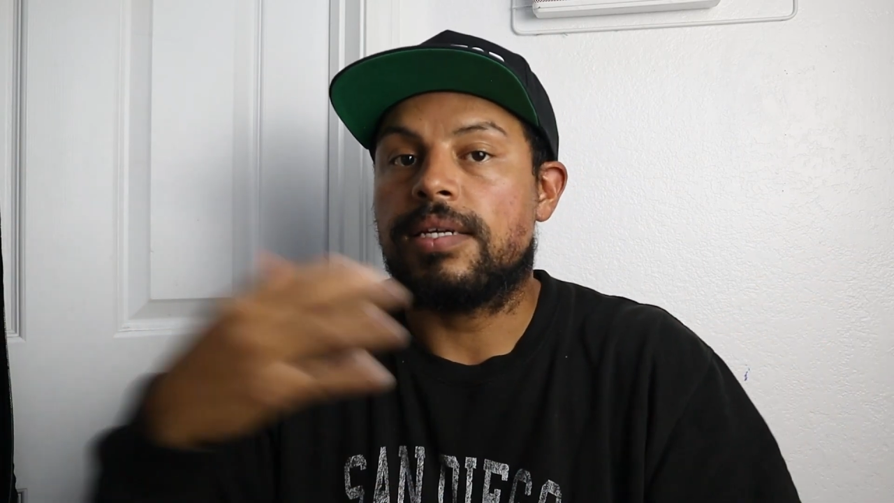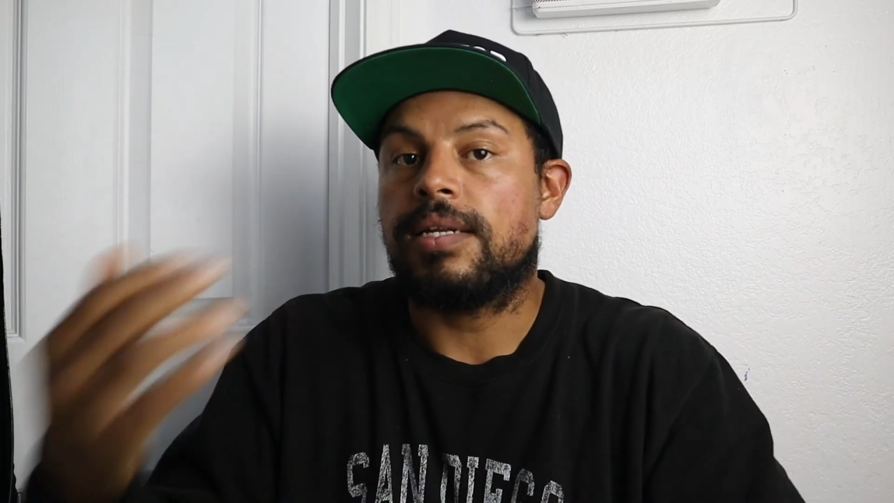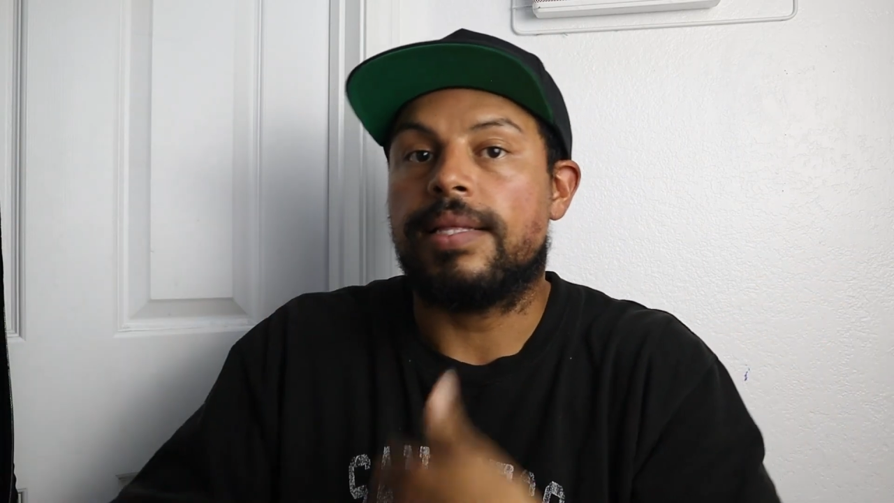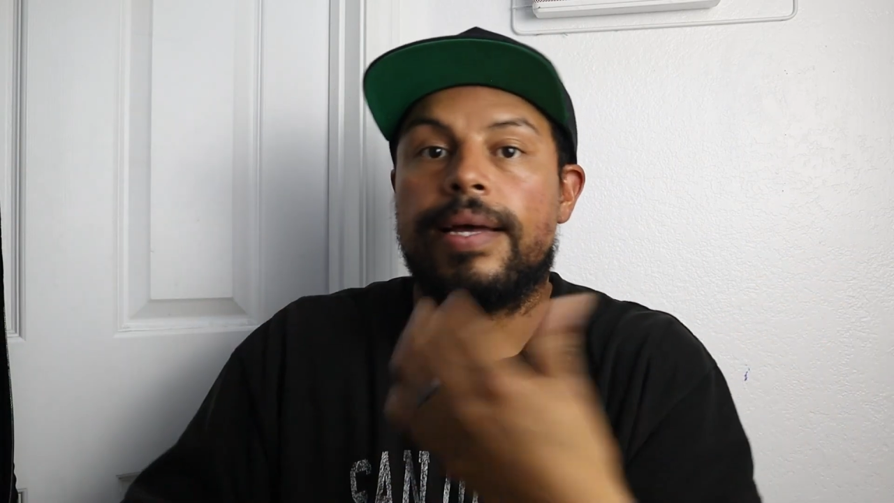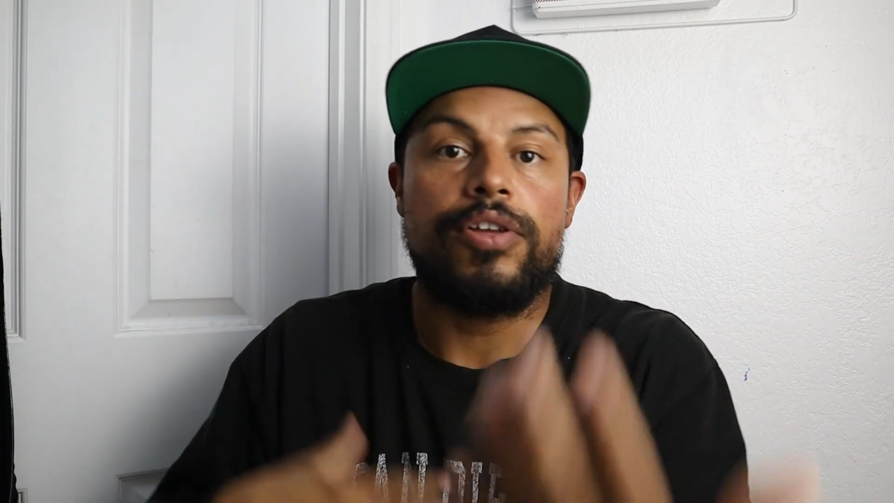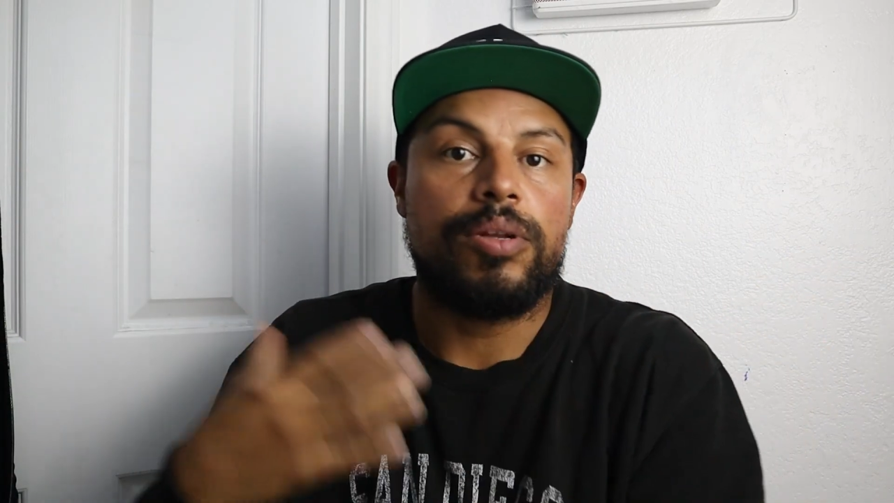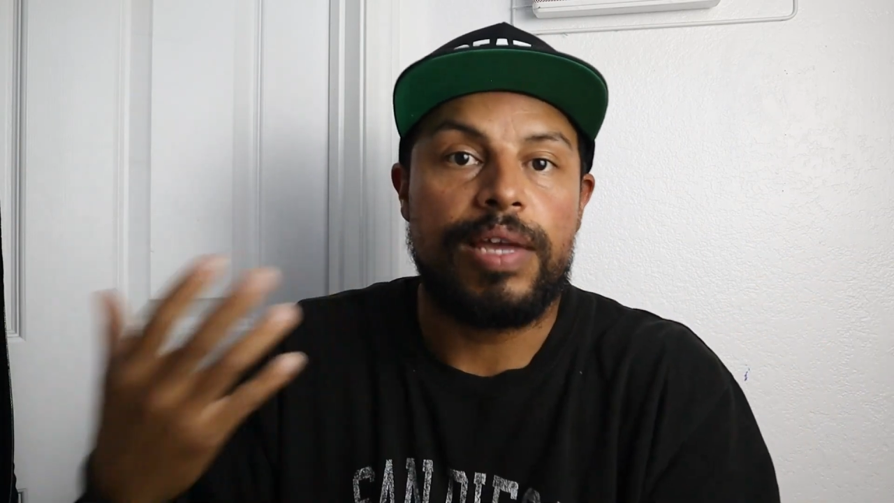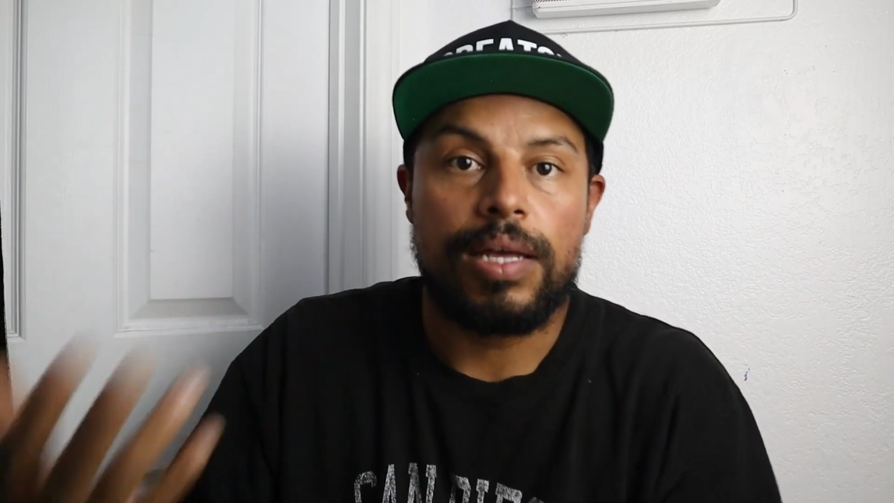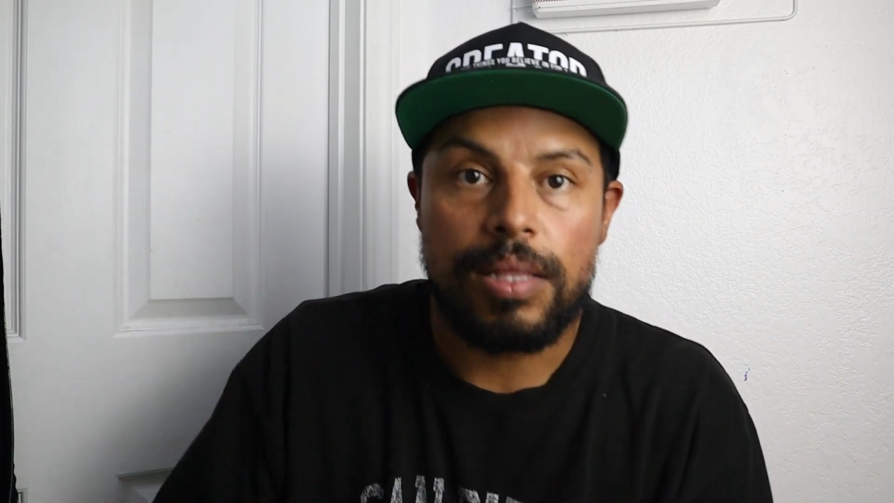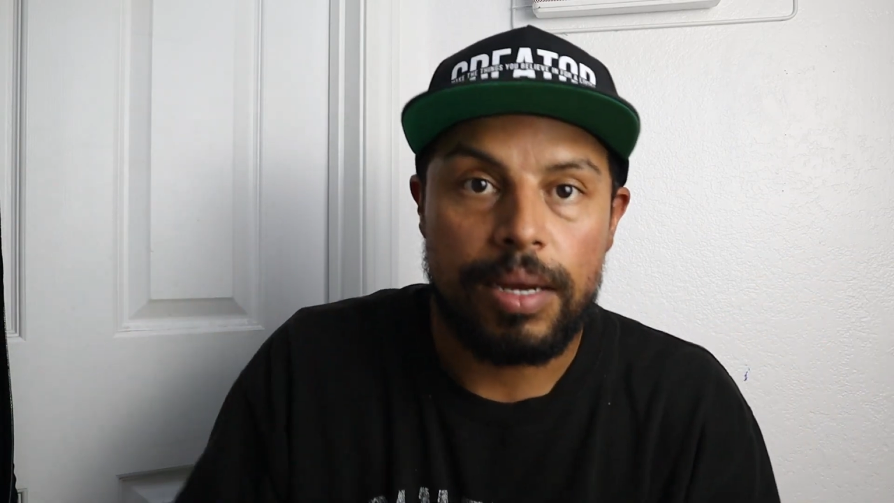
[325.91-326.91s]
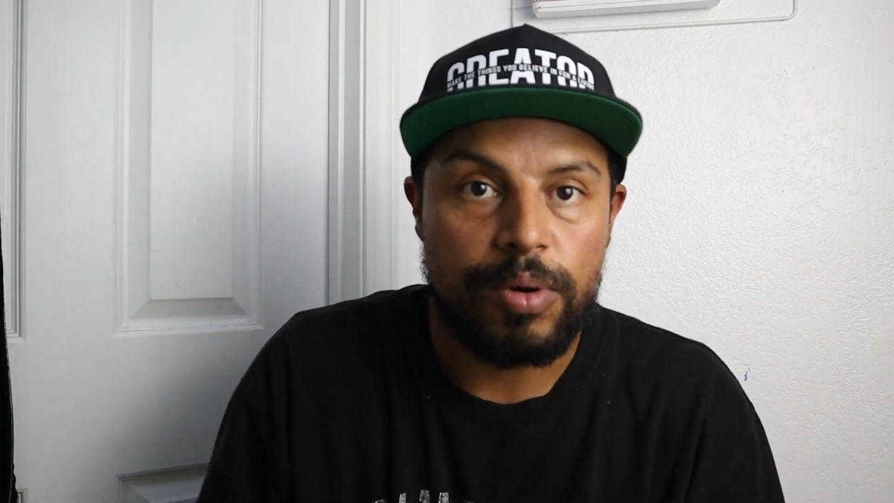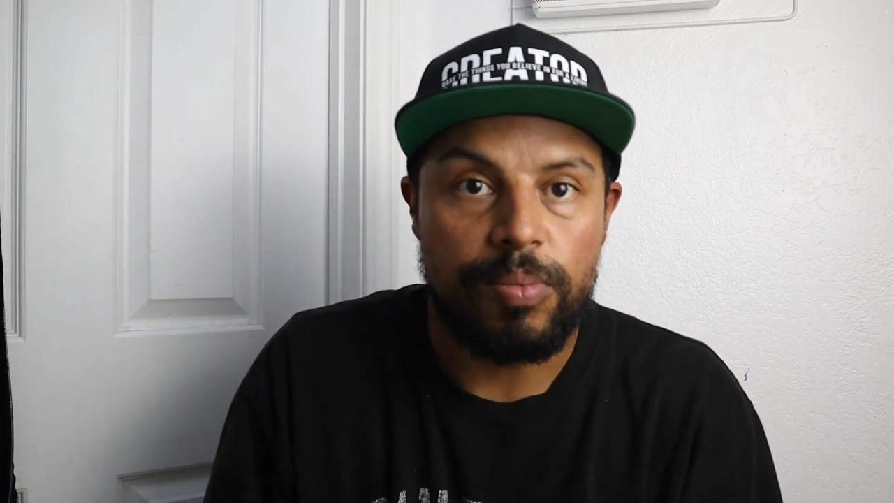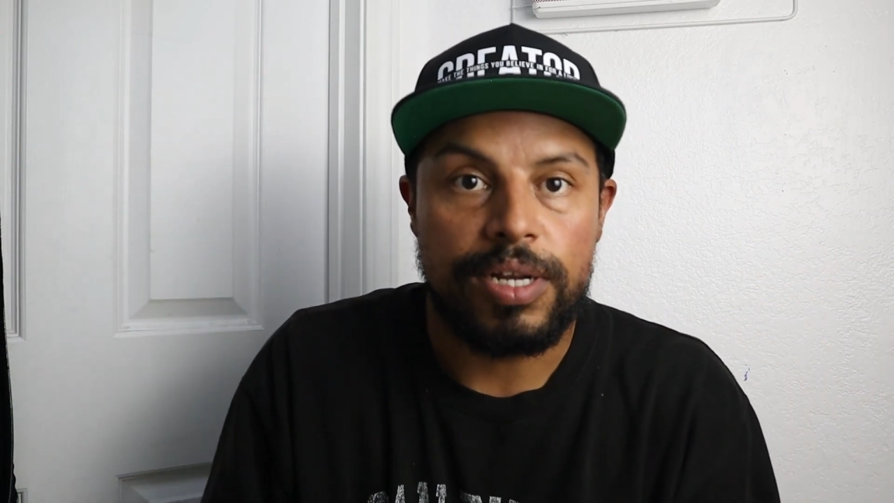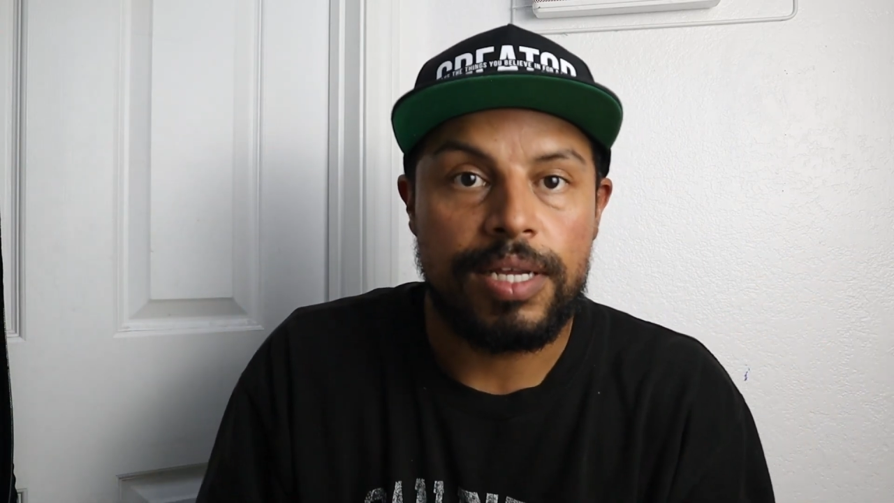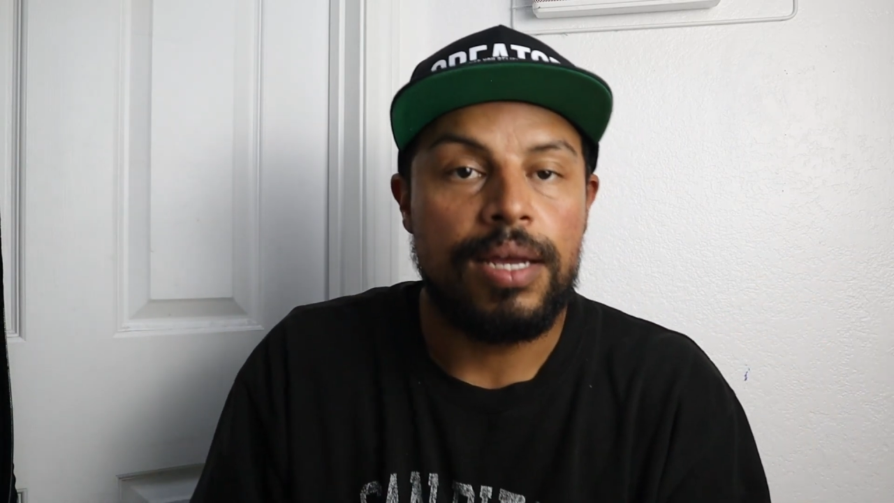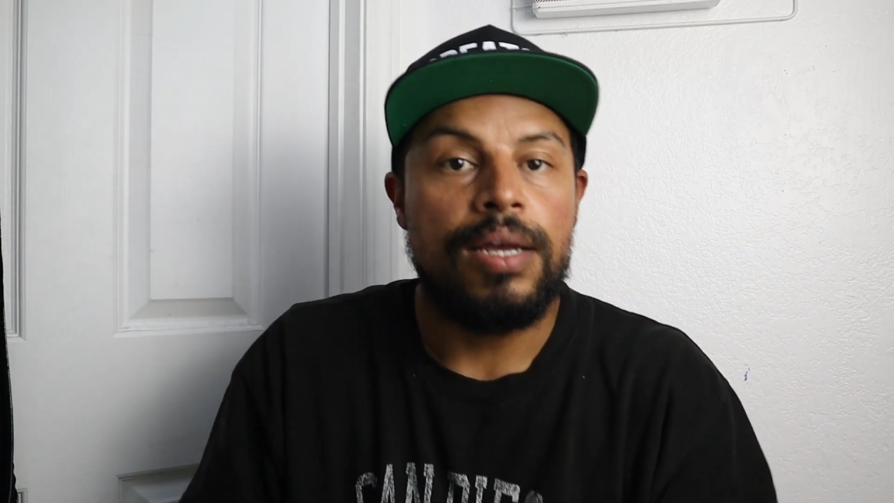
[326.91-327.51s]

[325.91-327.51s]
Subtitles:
going to allow you to make a lot more money,